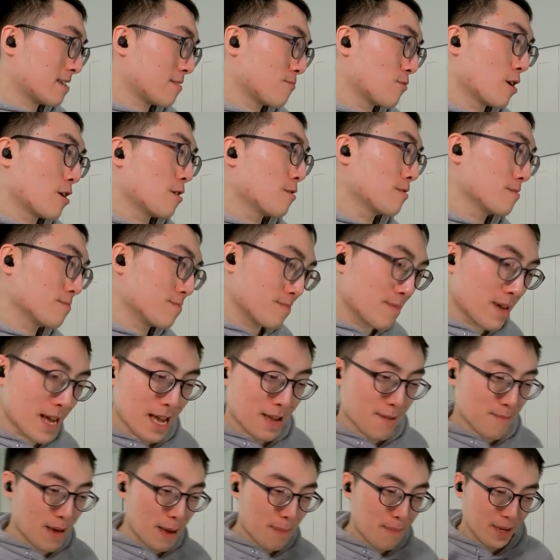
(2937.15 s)
well,
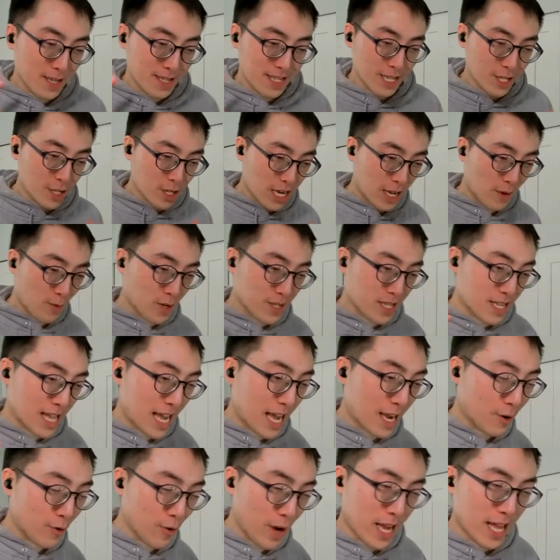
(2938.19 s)
my my positioning wasn't
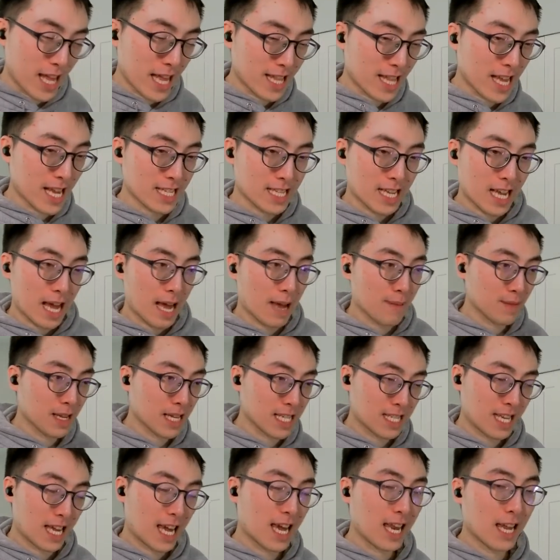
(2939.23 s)
that great at that time,
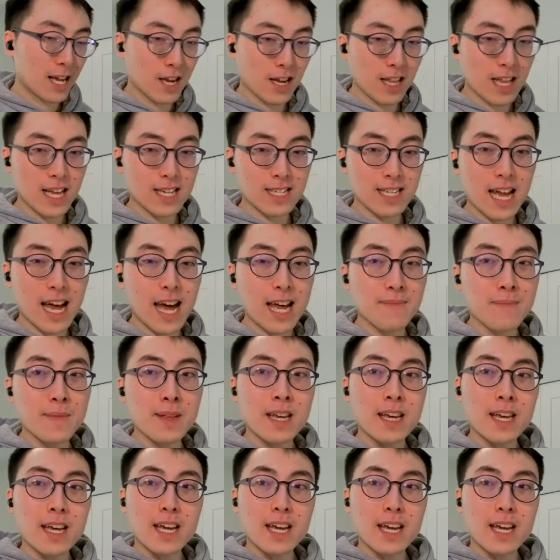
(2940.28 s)
like skating all that that,